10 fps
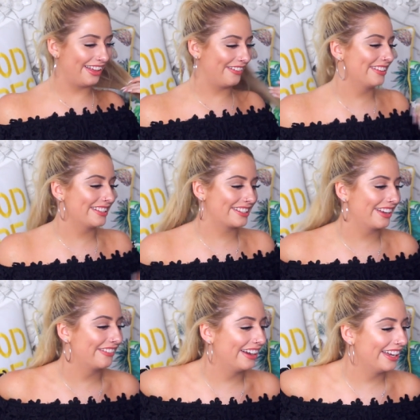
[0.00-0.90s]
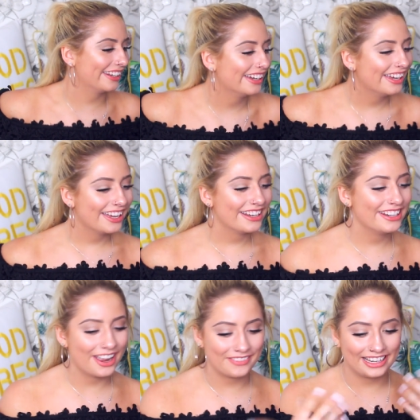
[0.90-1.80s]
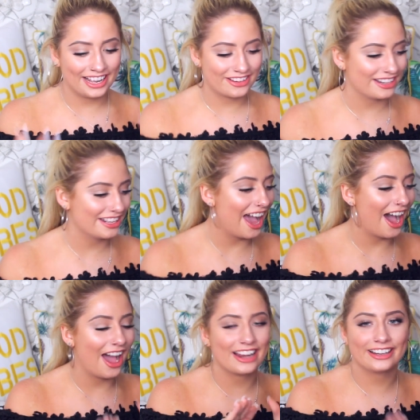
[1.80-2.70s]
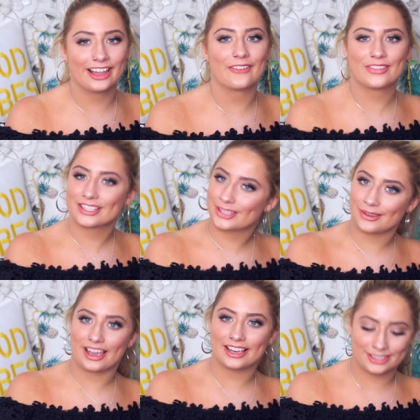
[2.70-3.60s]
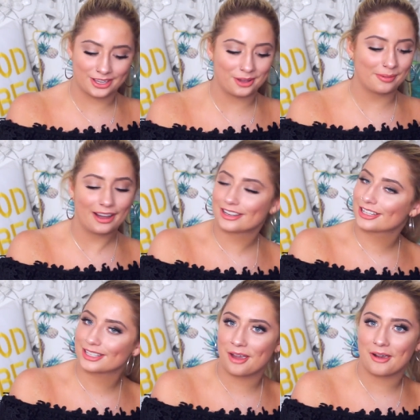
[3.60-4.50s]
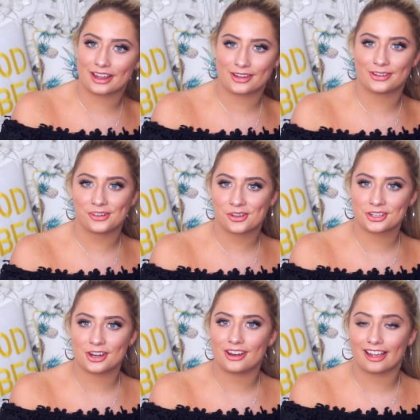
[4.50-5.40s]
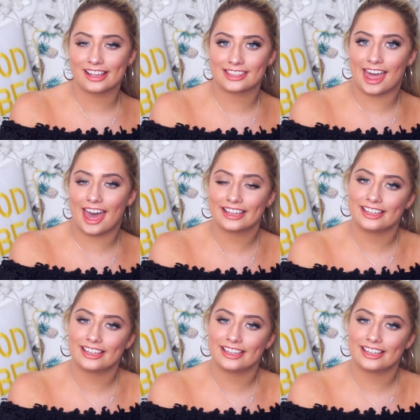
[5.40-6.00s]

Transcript: that was so weird. No, but literally, yeah, I love this suitcase so much, so I could not show you guys that